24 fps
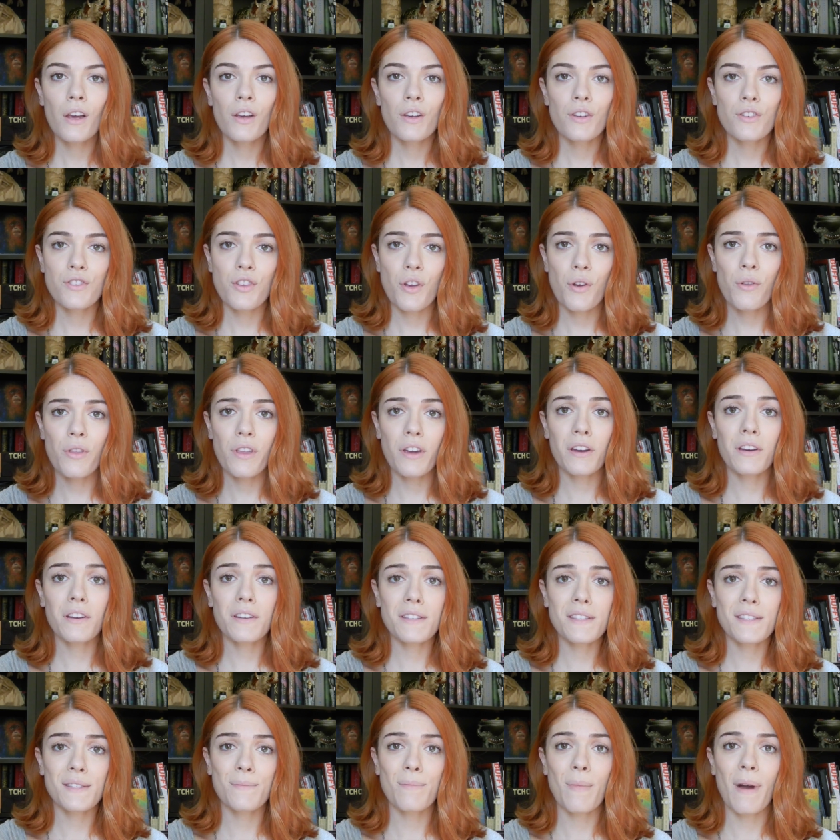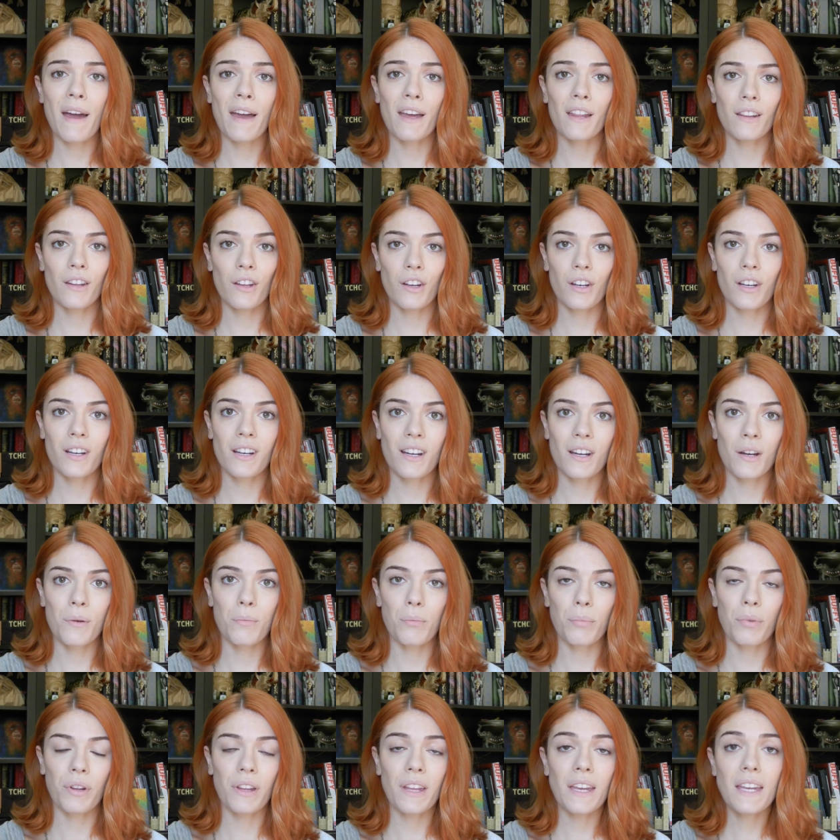So there's my look
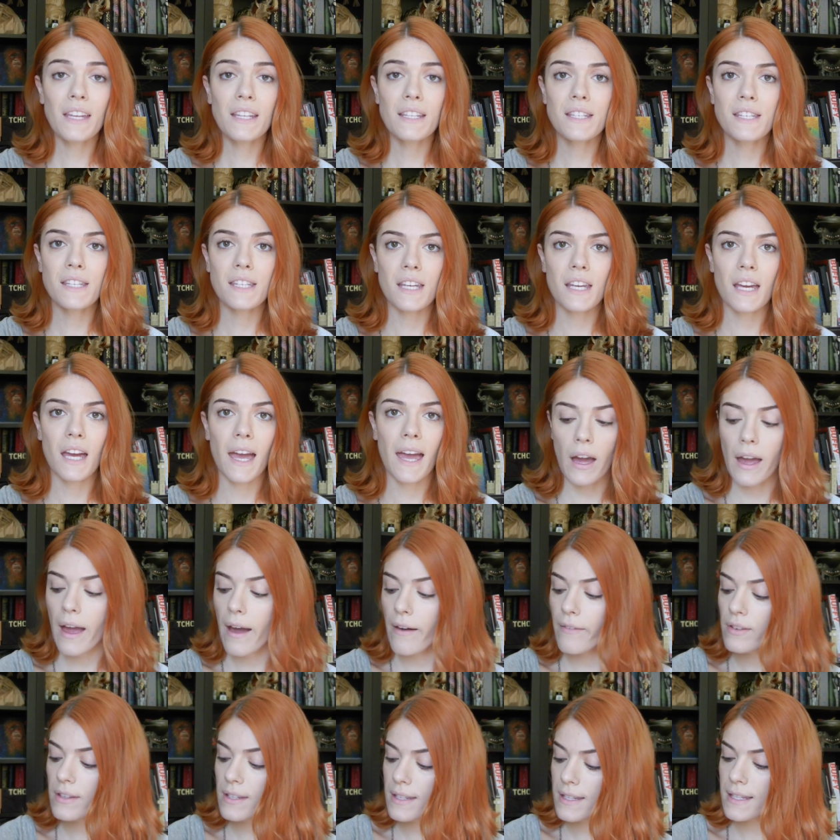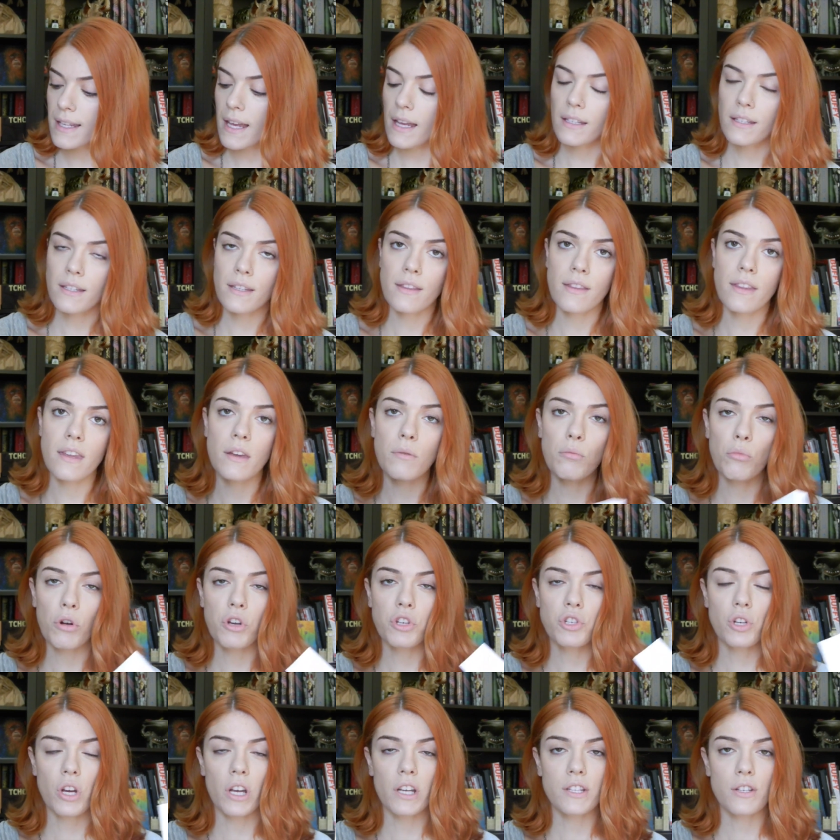complete. I haven't set the
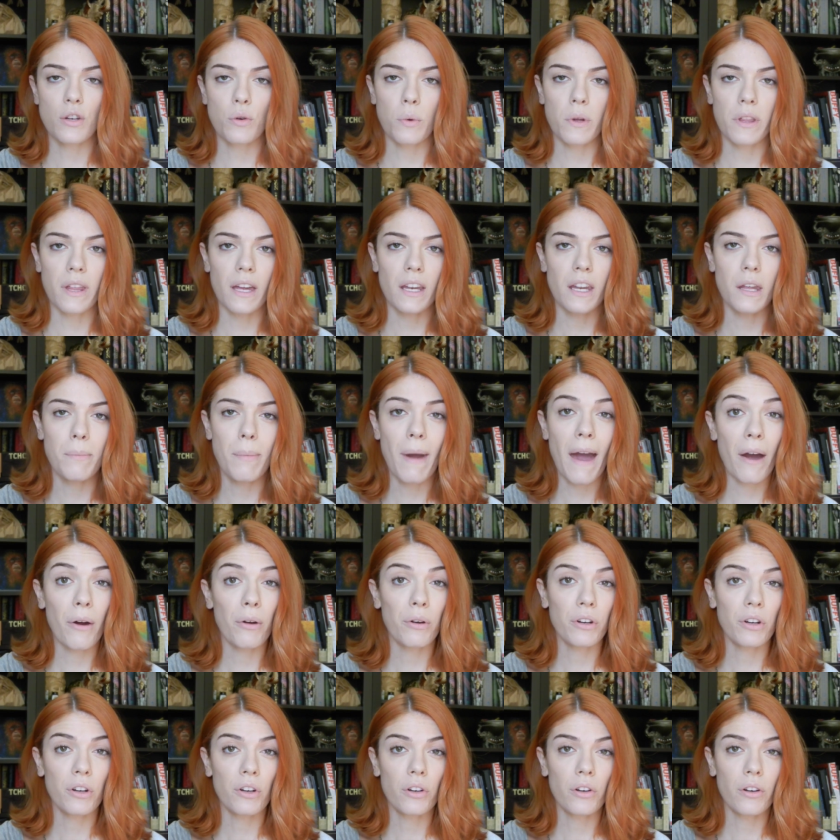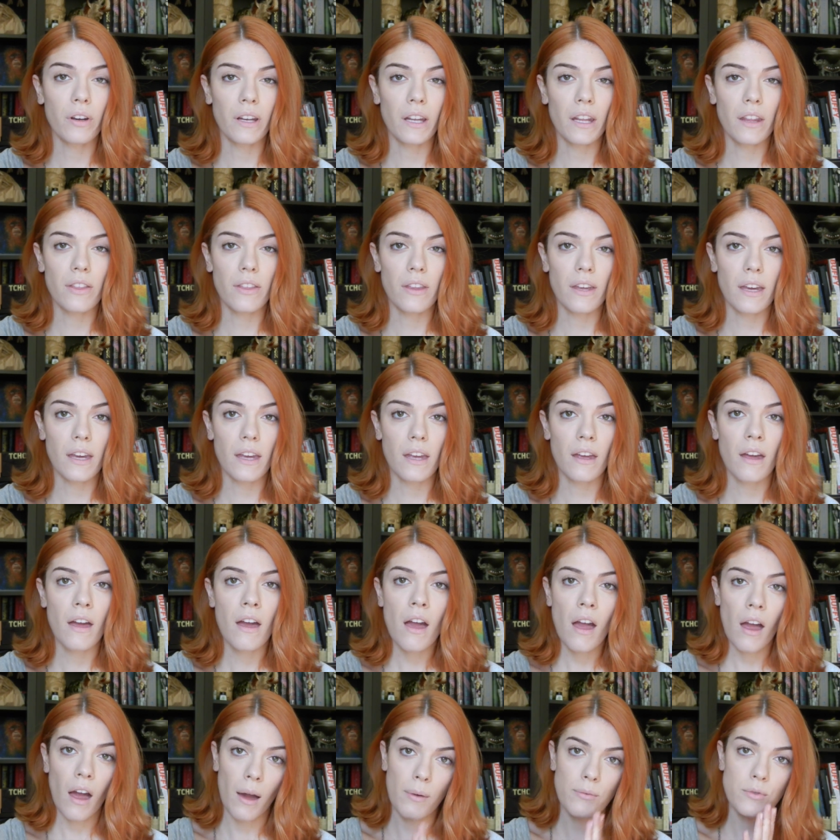moisturizer with any powder or anything.
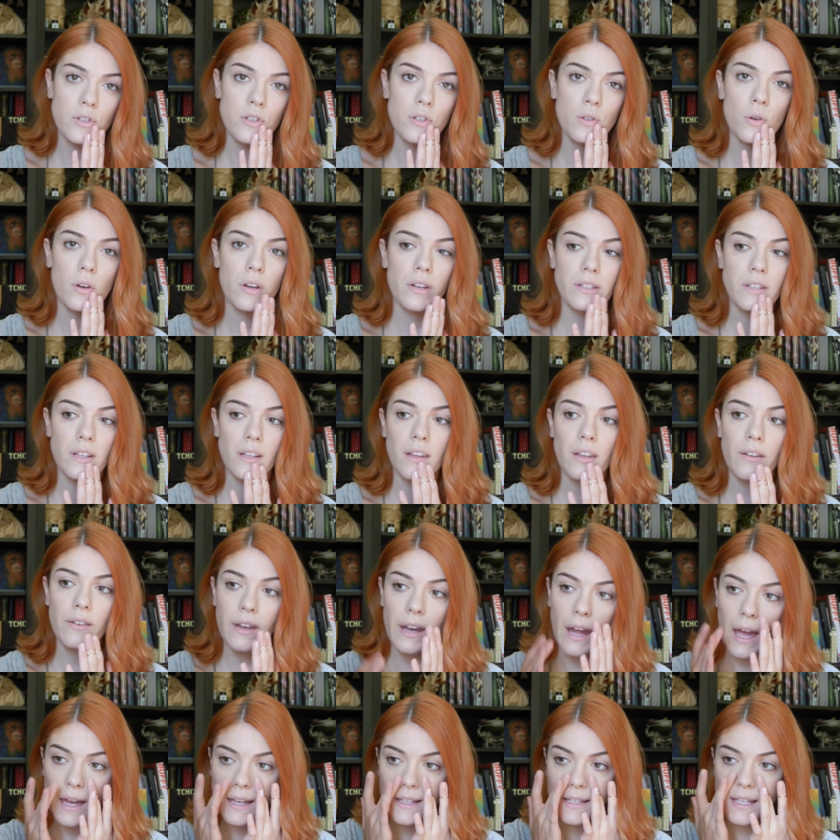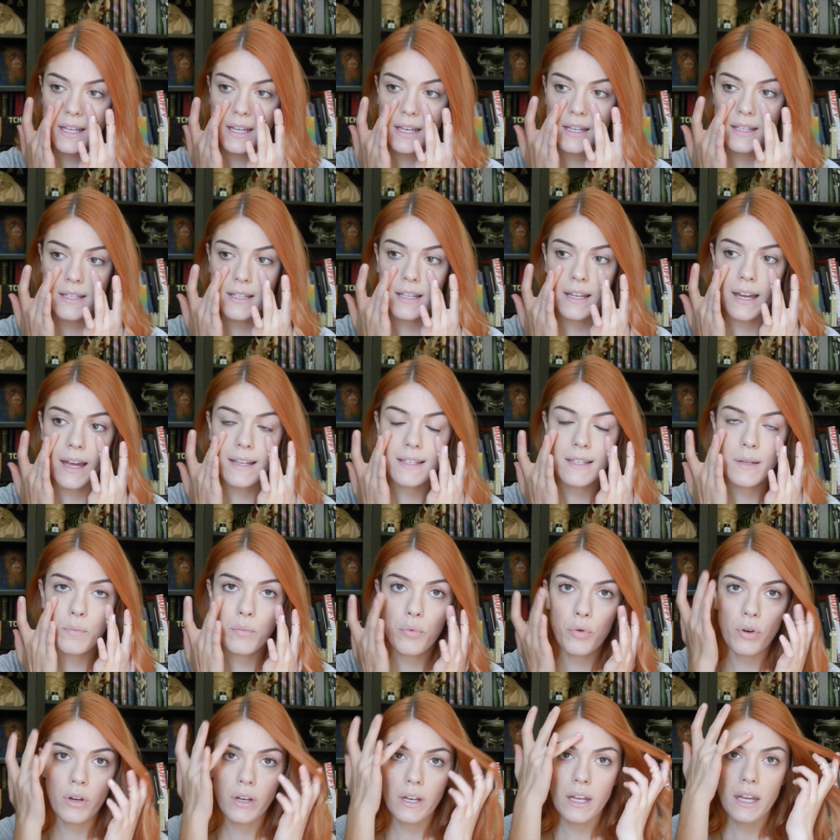I'm just going to leave it as is. It has a
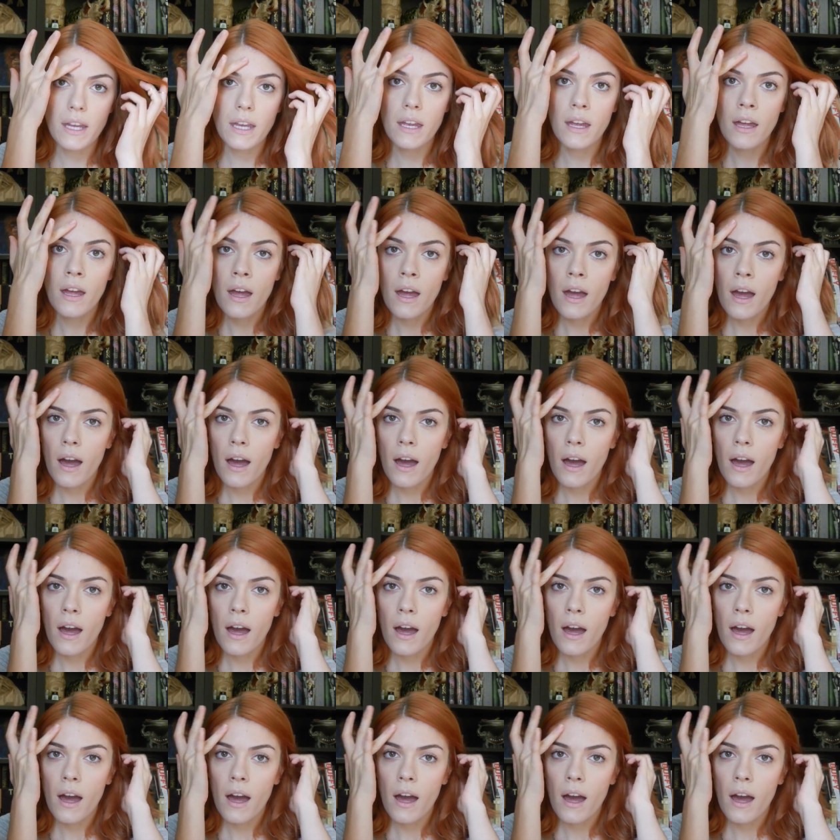pretty